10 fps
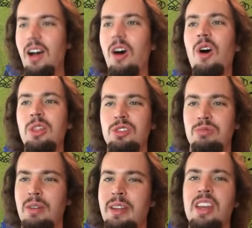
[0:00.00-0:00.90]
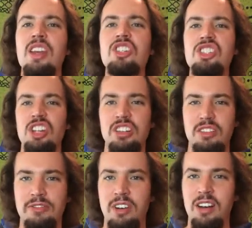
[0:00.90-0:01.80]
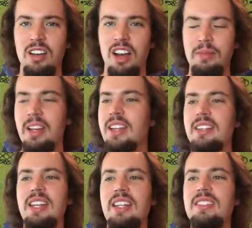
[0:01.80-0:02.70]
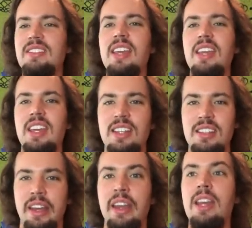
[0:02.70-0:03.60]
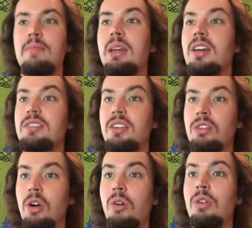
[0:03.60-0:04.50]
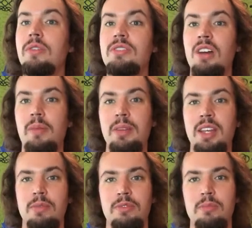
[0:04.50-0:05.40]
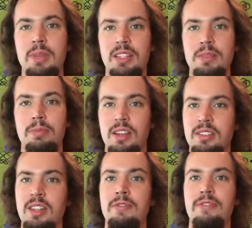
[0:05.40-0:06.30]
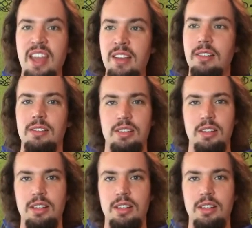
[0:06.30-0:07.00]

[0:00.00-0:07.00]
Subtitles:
All those women shut the fuck up. They didn't say anything because their goal of stopping him from being the president failed.